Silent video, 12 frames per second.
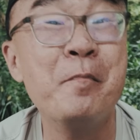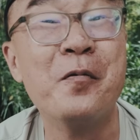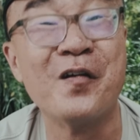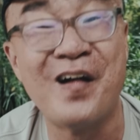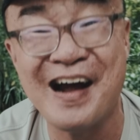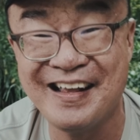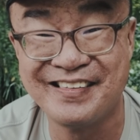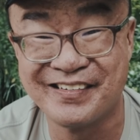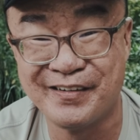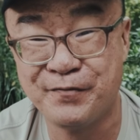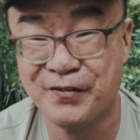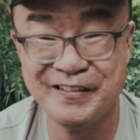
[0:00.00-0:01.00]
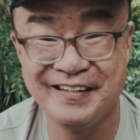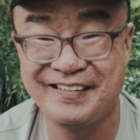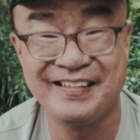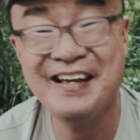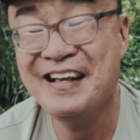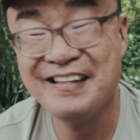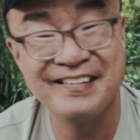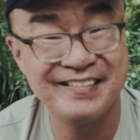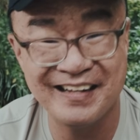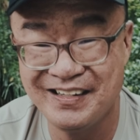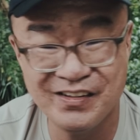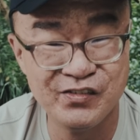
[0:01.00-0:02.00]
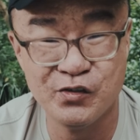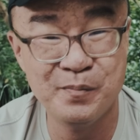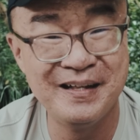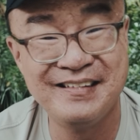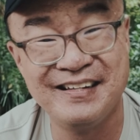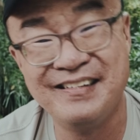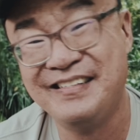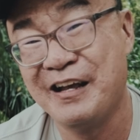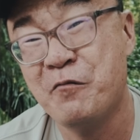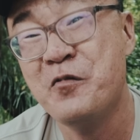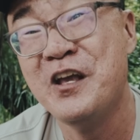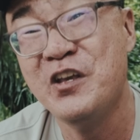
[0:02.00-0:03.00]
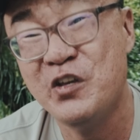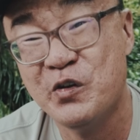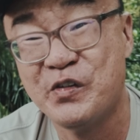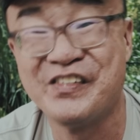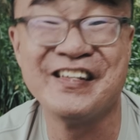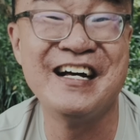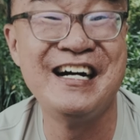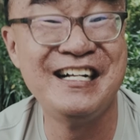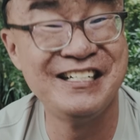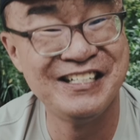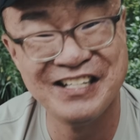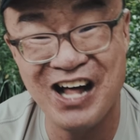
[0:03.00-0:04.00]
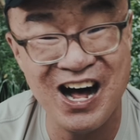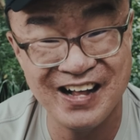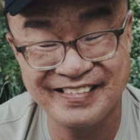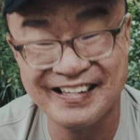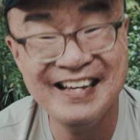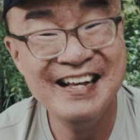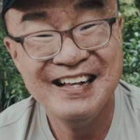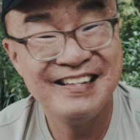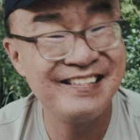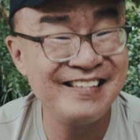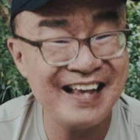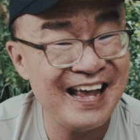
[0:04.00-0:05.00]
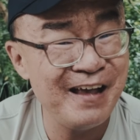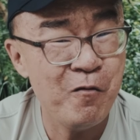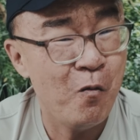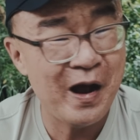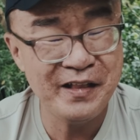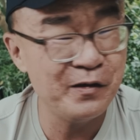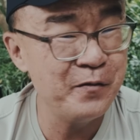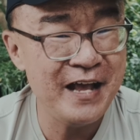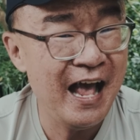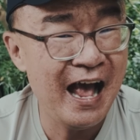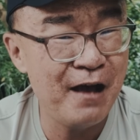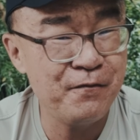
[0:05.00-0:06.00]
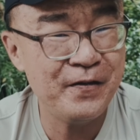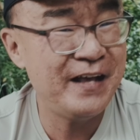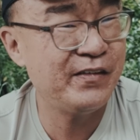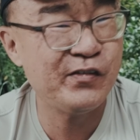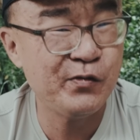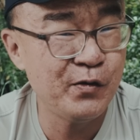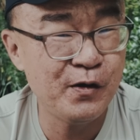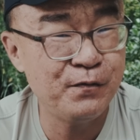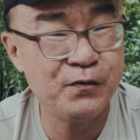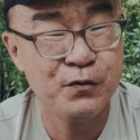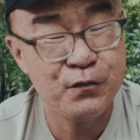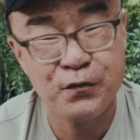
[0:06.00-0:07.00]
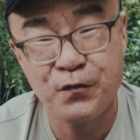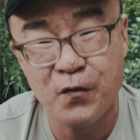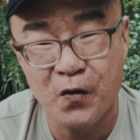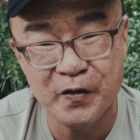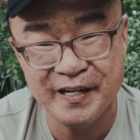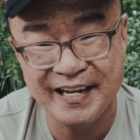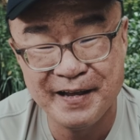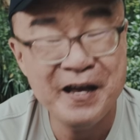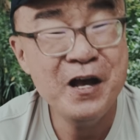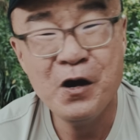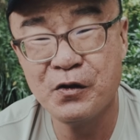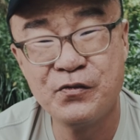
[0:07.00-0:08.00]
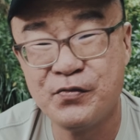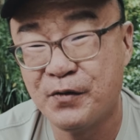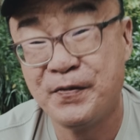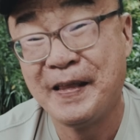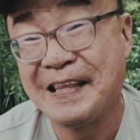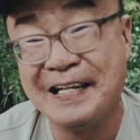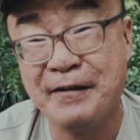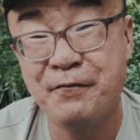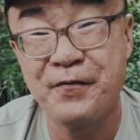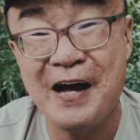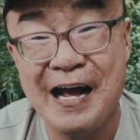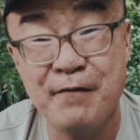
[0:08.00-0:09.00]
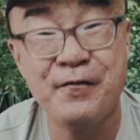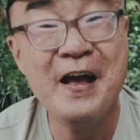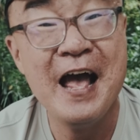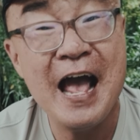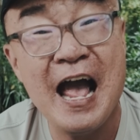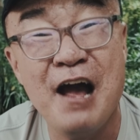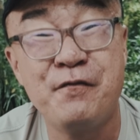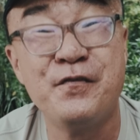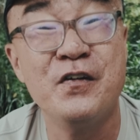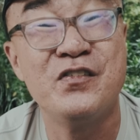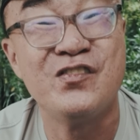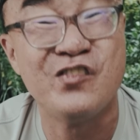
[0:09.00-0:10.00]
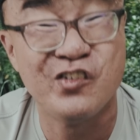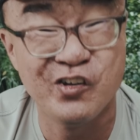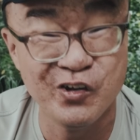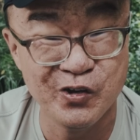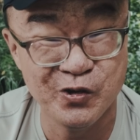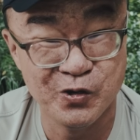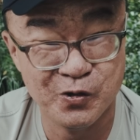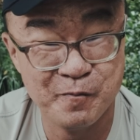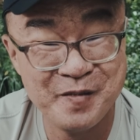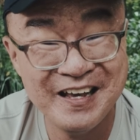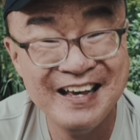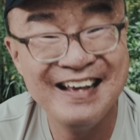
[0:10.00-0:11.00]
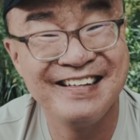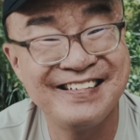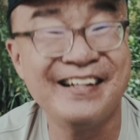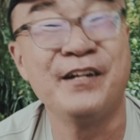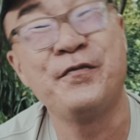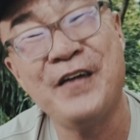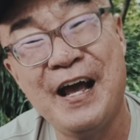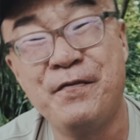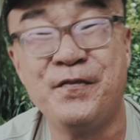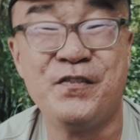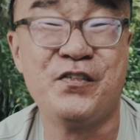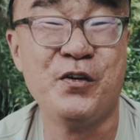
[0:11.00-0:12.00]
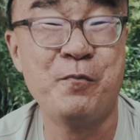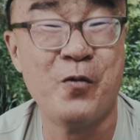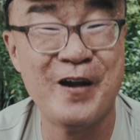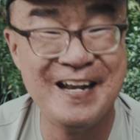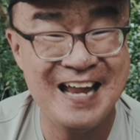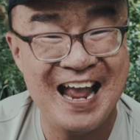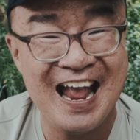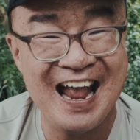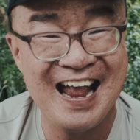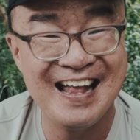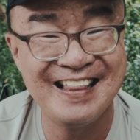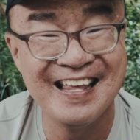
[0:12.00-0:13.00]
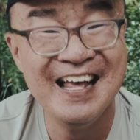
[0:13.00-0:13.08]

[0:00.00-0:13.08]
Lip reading: brighter for these standard zoom lenses that we use a lot. Say, why don't we have a 12-40 or 12-35 f2 instead of f2.8?